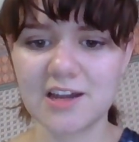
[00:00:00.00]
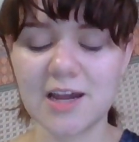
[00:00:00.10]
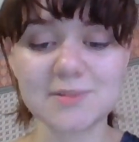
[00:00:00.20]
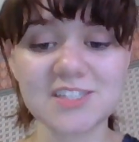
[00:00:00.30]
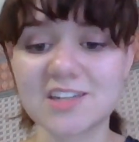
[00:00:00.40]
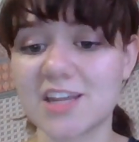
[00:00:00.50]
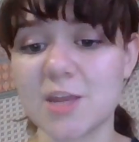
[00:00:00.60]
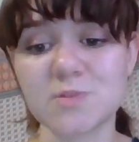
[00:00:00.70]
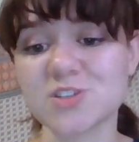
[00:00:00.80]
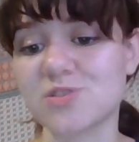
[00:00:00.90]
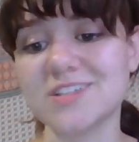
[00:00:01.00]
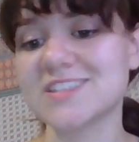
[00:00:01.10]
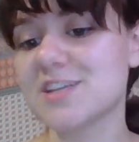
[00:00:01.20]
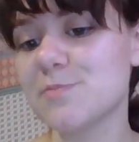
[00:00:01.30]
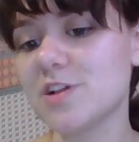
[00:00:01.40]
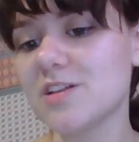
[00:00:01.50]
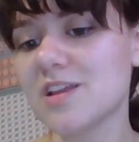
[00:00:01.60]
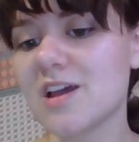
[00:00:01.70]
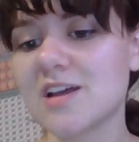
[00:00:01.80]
I'm just going to keep it short and simple